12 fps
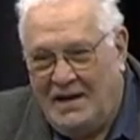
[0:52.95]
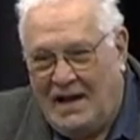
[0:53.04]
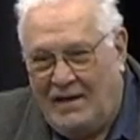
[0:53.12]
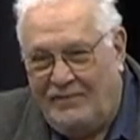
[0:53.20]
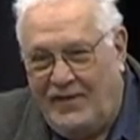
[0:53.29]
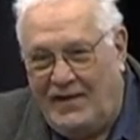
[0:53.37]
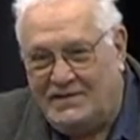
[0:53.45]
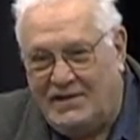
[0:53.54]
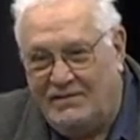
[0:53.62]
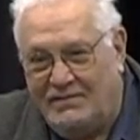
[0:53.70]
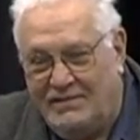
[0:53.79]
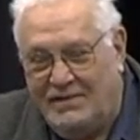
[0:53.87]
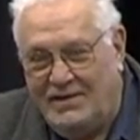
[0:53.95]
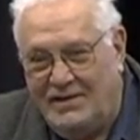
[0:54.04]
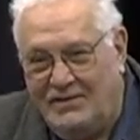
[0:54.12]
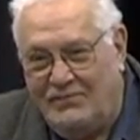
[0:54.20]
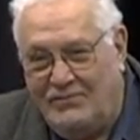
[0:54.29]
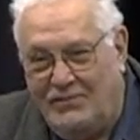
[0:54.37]
I failed
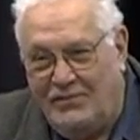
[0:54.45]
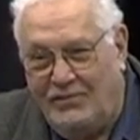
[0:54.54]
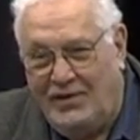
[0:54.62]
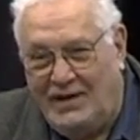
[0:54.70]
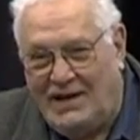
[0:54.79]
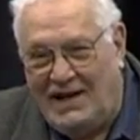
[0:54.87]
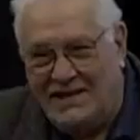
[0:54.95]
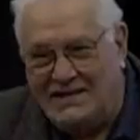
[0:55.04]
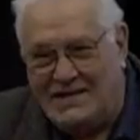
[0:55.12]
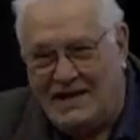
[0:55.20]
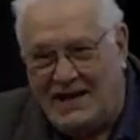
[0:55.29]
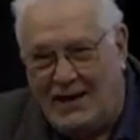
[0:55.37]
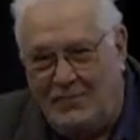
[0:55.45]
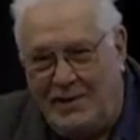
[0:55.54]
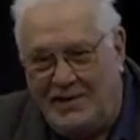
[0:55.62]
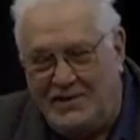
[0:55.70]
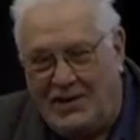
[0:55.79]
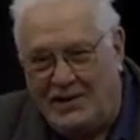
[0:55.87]
to realize that I'd be
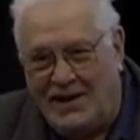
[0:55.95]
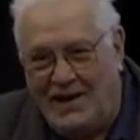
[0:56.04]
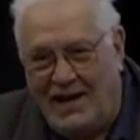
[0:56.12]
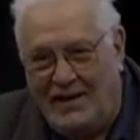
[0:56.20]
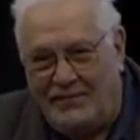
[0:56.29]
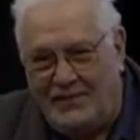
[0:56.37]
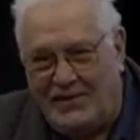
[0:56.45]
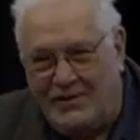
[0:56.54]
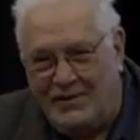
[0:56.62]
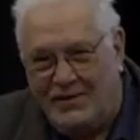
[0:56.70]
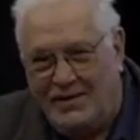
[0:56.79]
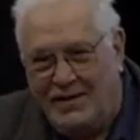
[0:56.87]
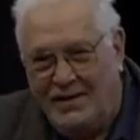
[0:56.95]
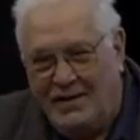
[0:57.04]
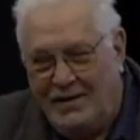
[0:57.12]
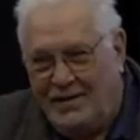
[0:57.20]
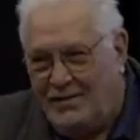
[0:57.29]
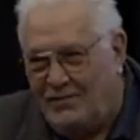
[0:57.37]
talking after
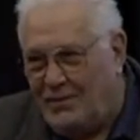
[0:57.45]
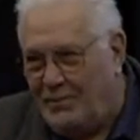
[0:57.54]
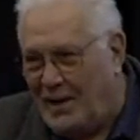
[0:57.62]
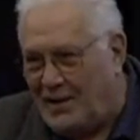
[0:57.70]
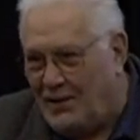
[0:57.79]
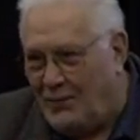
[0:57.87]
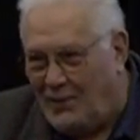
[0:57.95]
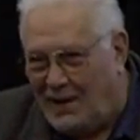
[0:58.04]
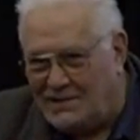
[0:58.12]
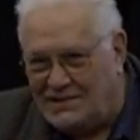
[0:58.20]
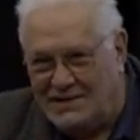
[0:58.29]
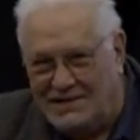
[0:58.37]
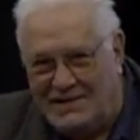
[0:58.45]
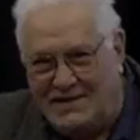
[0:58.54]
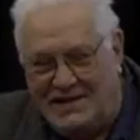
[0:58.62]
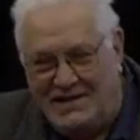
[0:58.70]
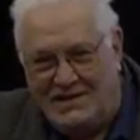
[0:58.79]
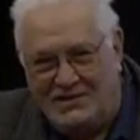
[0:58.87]
Rebecca Watson
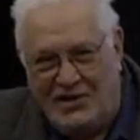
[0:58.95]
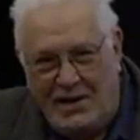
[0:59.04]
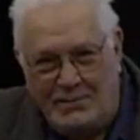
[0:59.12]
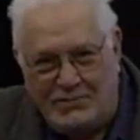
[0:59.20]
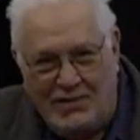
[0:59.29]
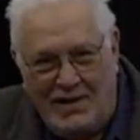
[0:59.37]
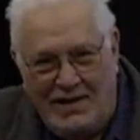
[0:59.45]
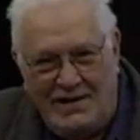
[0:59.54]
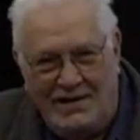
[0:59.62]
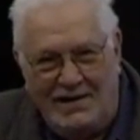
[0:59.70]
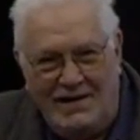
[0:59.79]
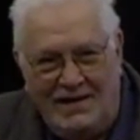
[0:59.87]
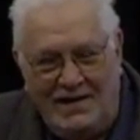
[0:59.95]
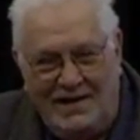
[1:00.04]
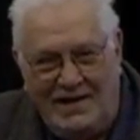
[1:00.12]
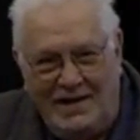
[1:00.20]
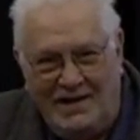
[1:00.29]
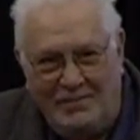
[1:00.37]
and James Randi
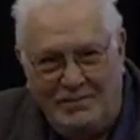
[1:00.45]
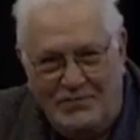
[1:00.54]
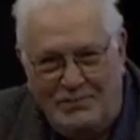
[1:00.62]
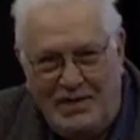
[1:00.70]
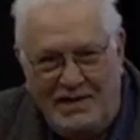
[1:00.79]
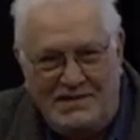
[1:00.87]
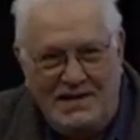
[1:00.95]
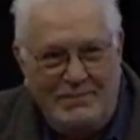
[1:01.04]
and P.Z.